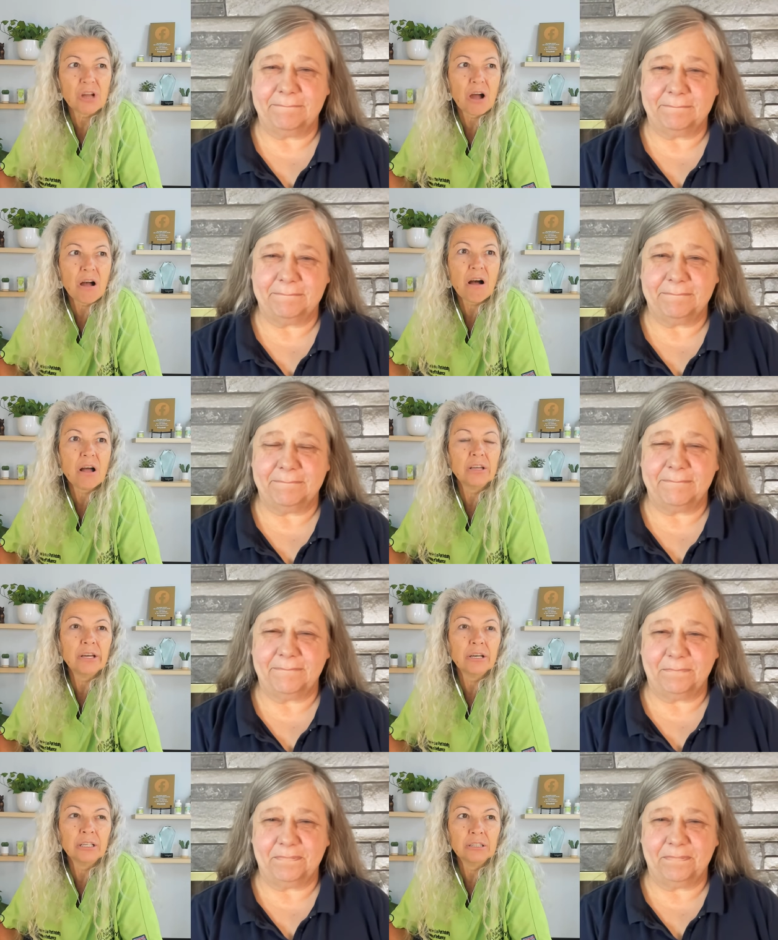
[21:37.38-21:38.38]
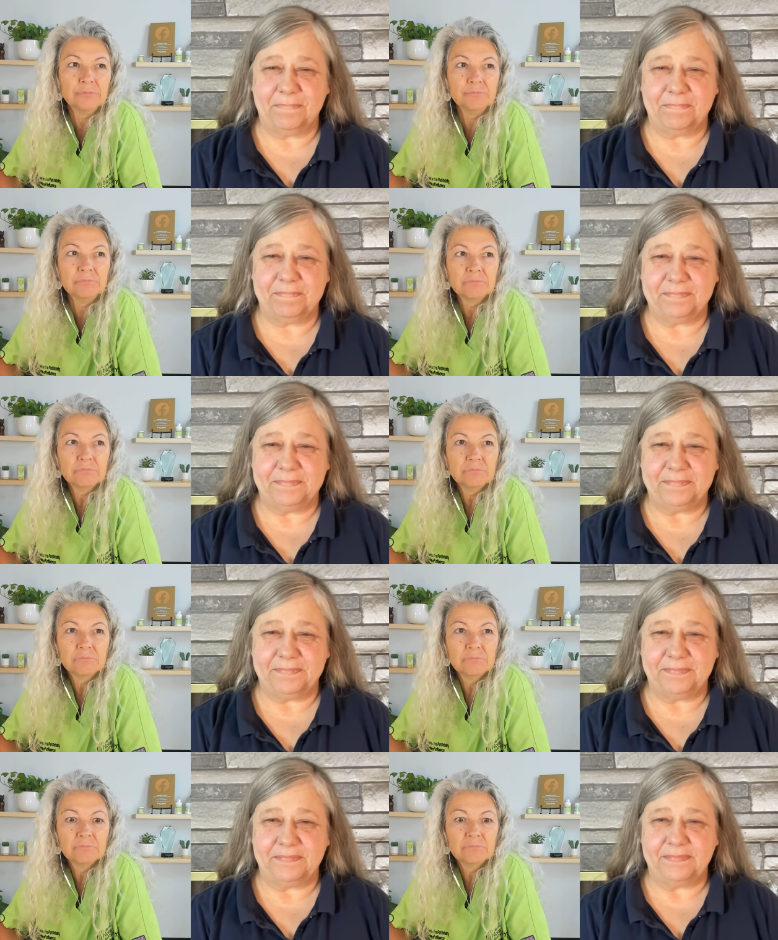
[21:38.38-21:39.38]
Speaker 1: not, um,
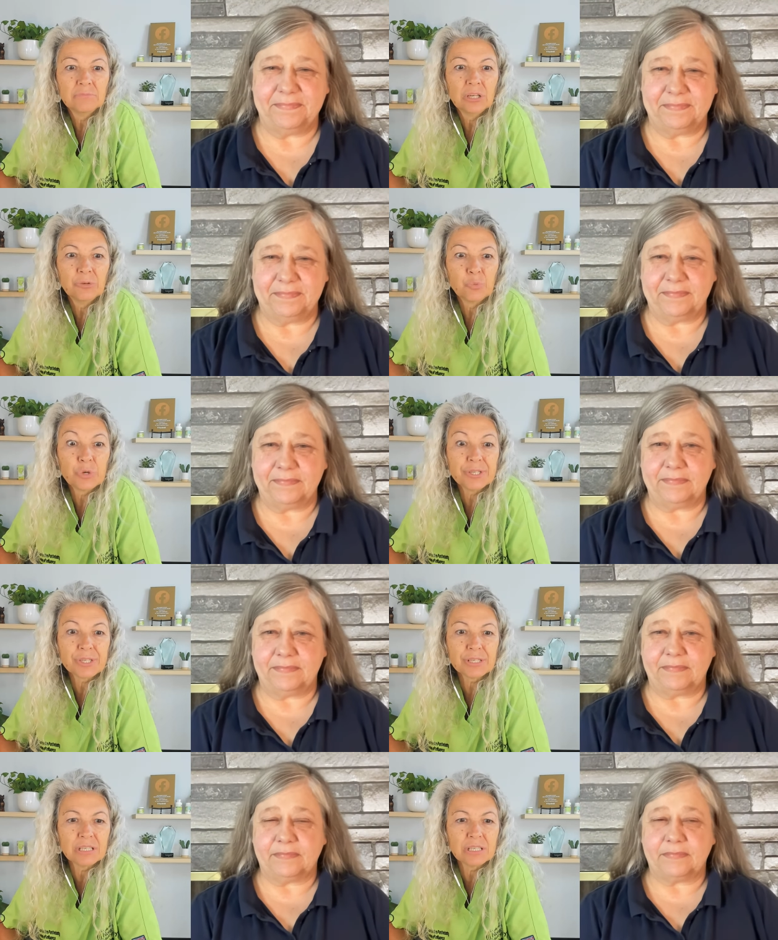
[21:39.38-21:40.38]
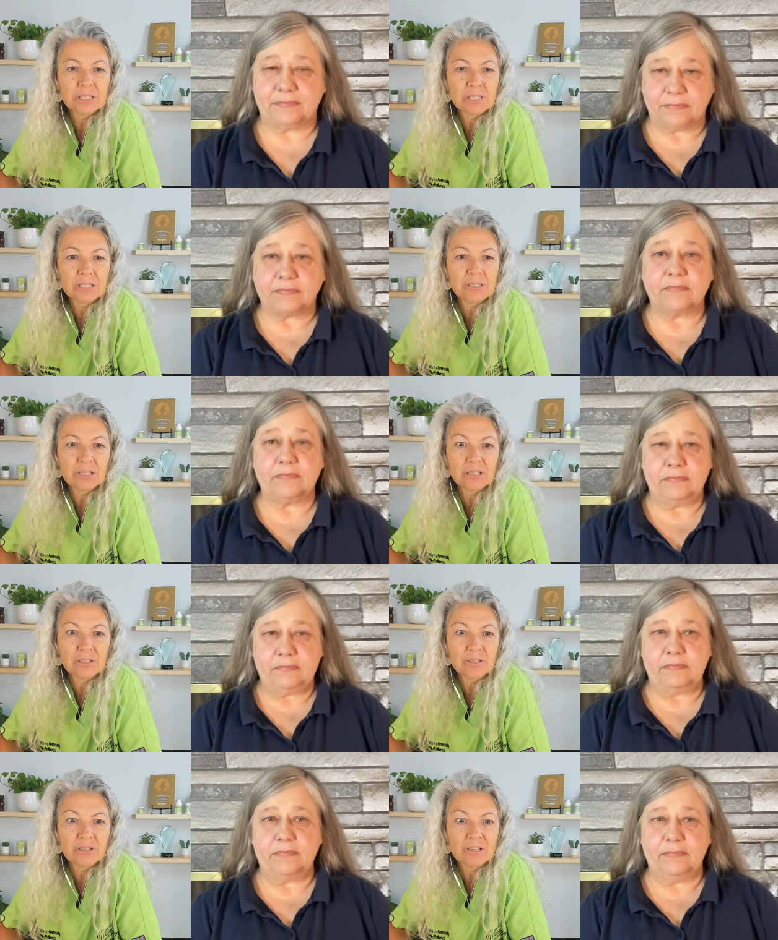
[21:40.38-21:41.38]
a reason
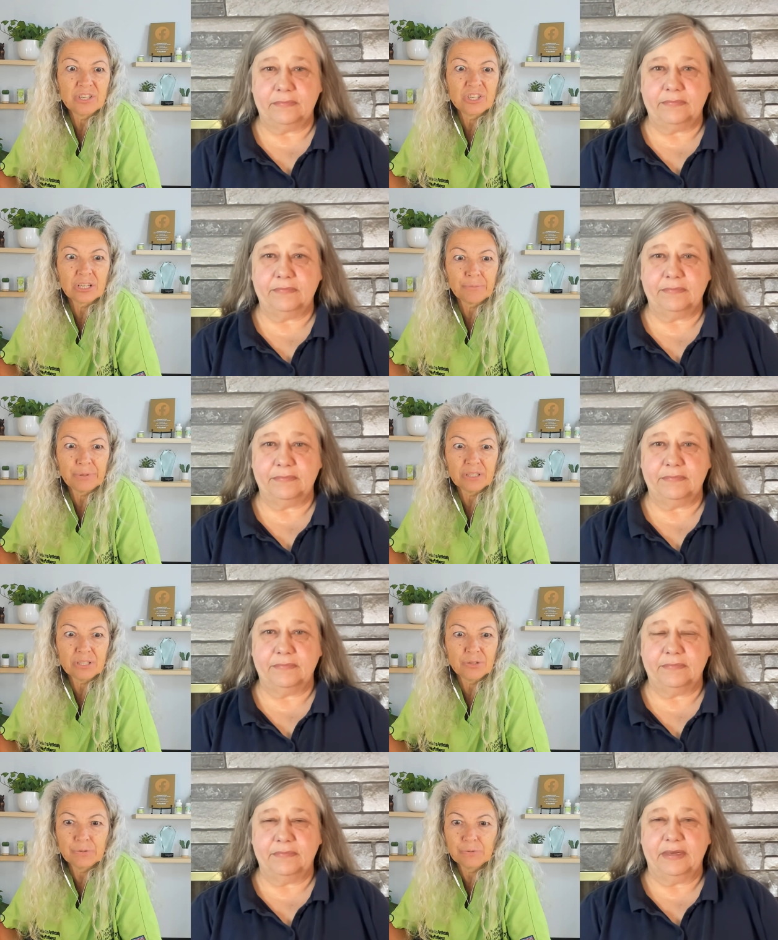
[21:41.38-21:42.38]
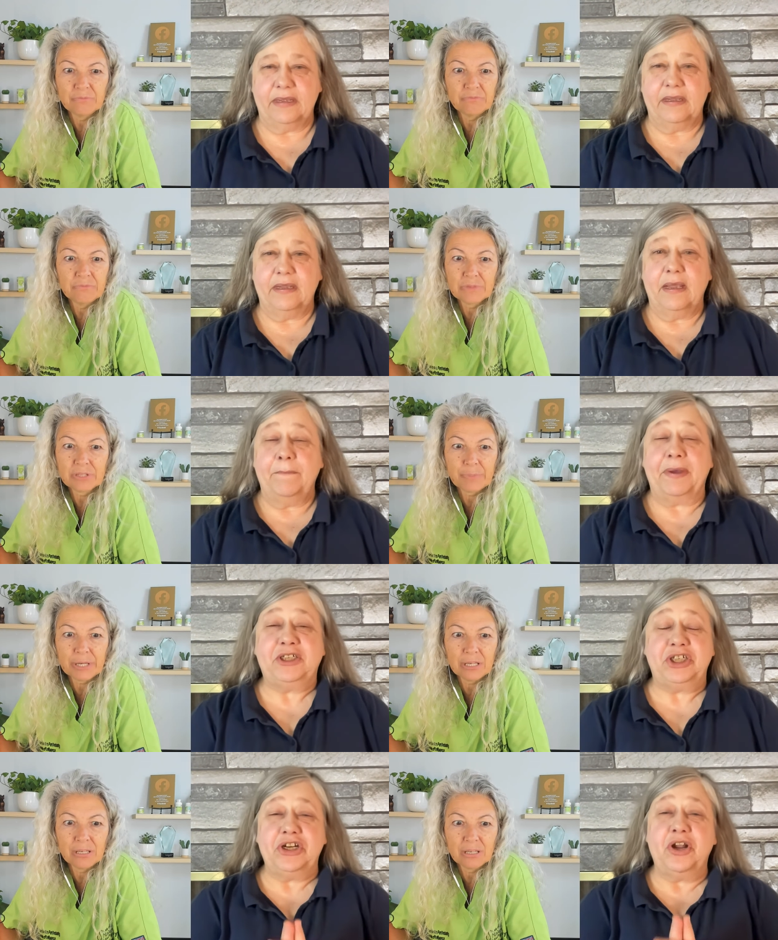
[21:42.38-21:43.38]
to jump into. Spain.
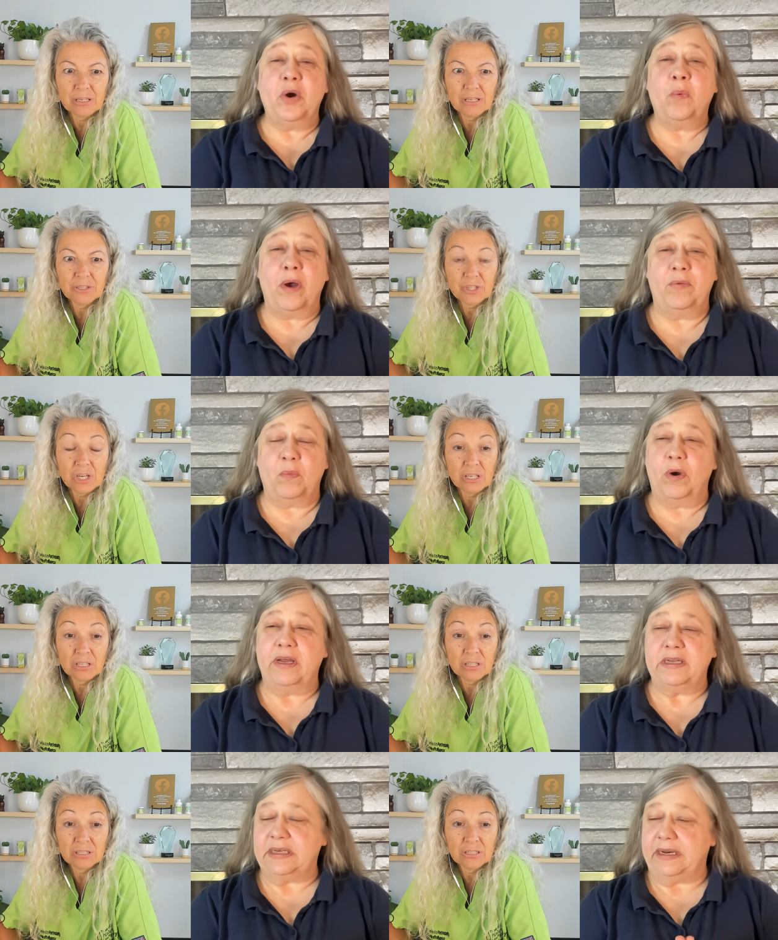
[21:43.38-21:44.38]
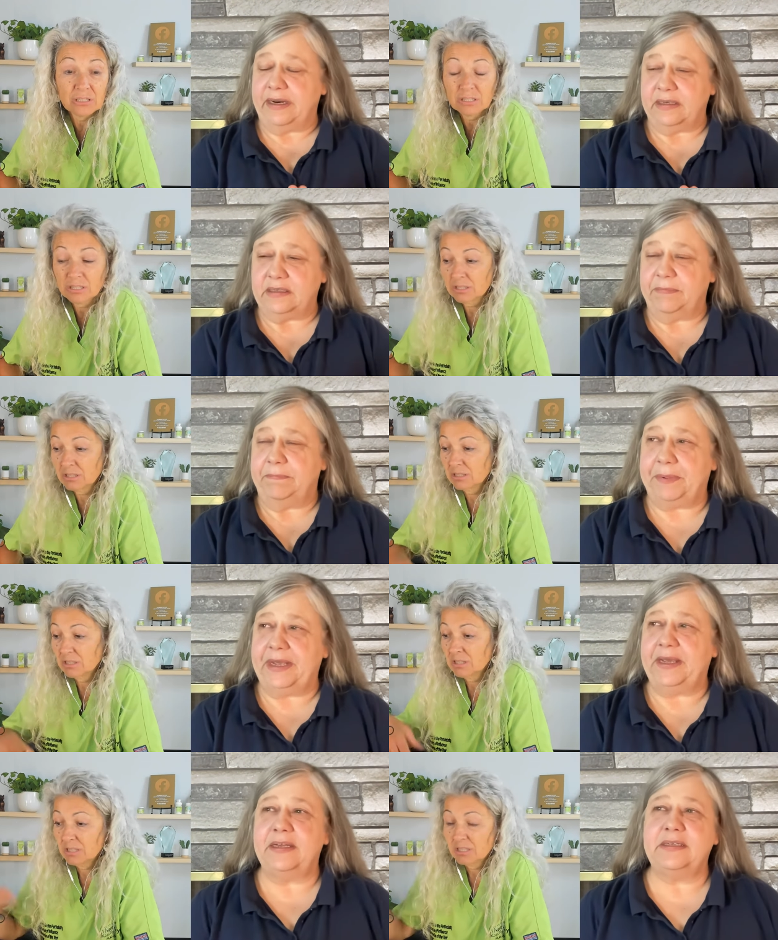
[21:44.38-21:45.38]
But you
Speaker 2: know what was, and it is the
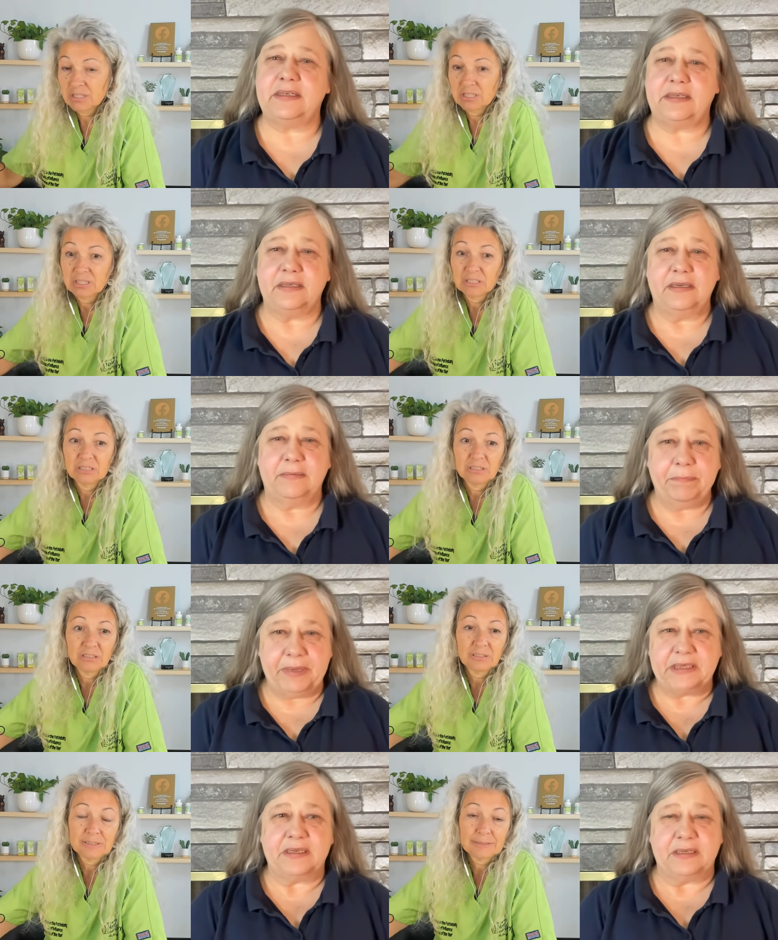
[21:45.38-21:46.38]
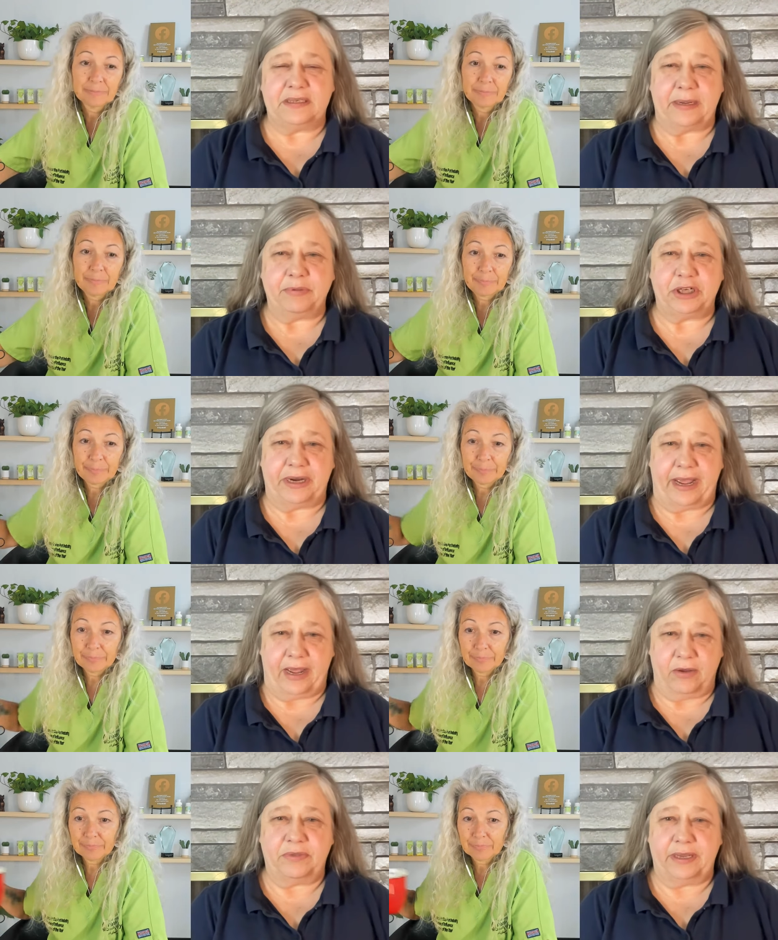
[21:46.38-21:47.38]
biggest misconception
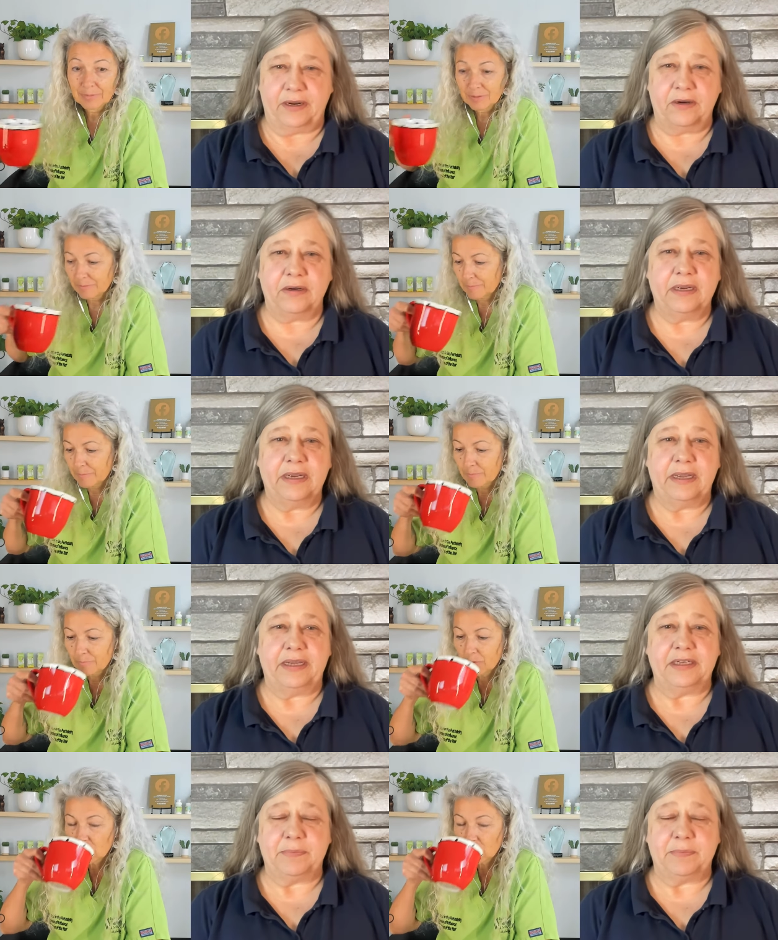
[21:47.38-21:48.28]
out there is